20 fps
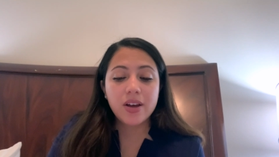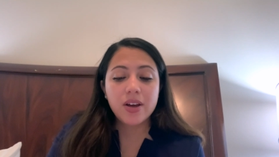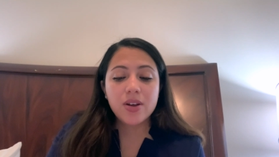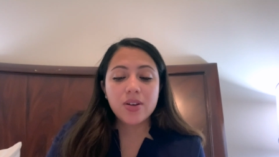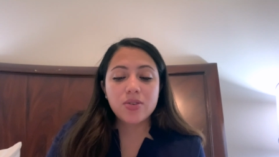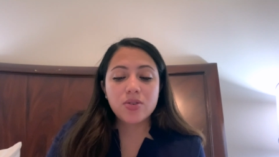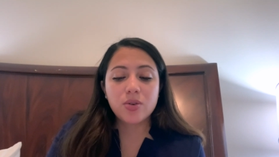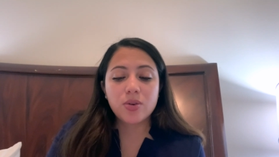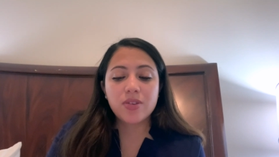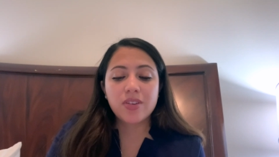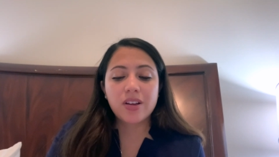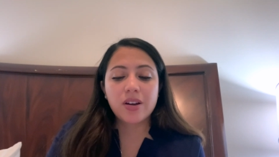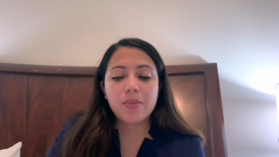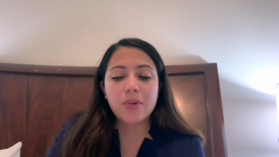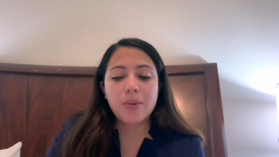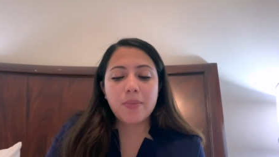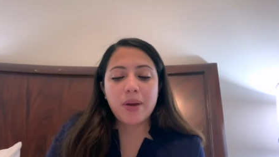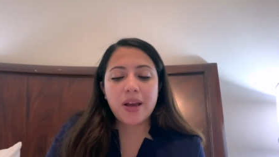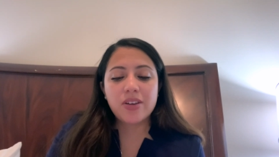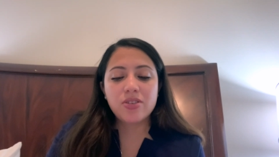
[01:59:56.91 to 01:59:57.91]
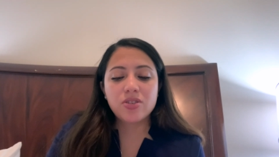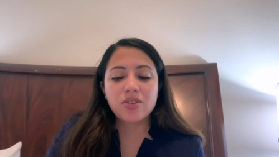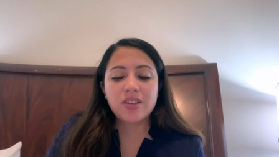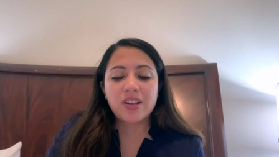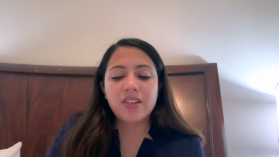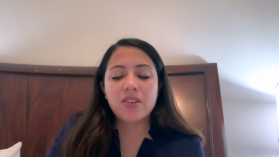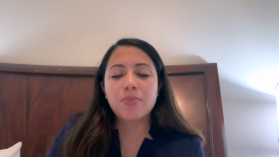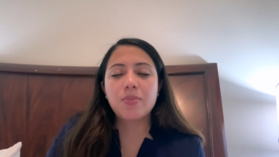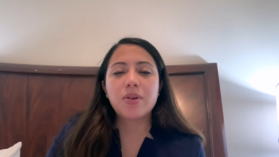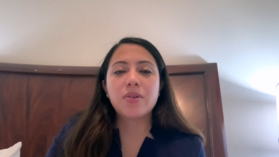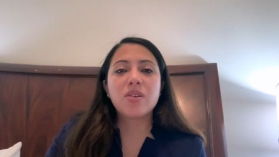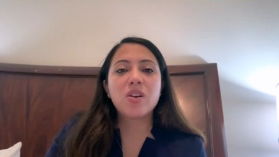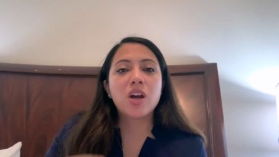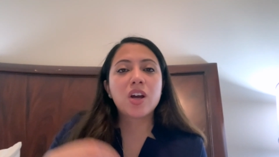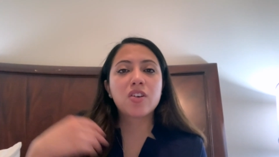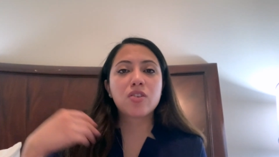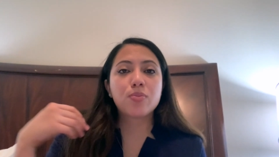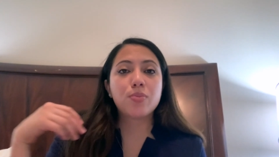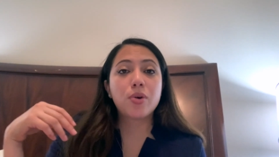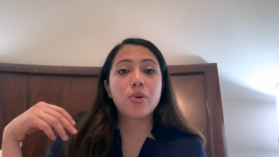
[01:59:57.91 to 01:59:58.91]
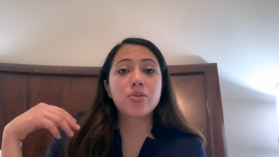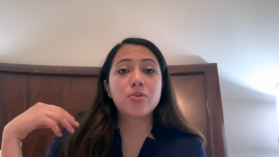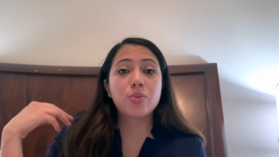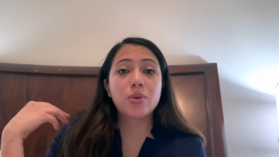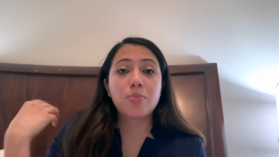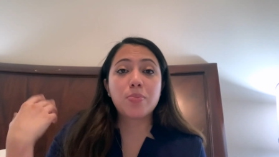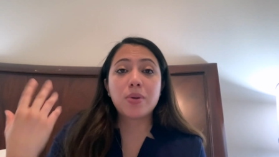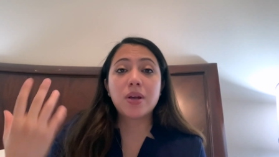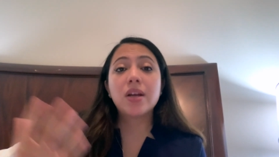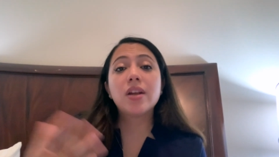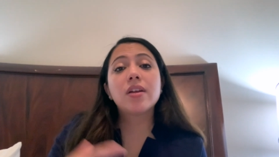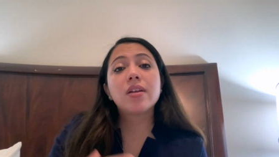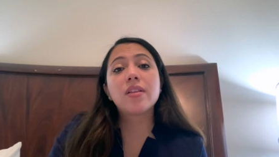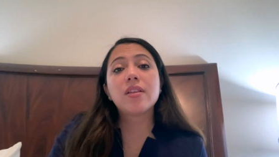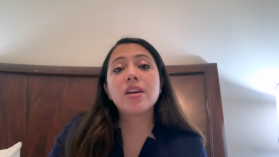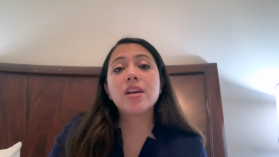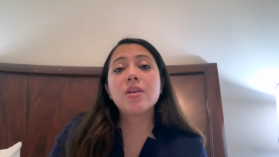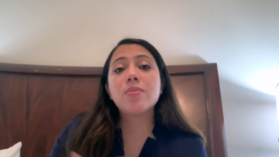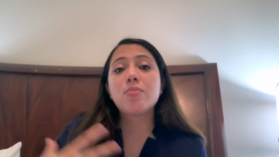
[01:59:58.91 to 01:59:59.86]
So it's going to be a patient that's been exposed repeatedly,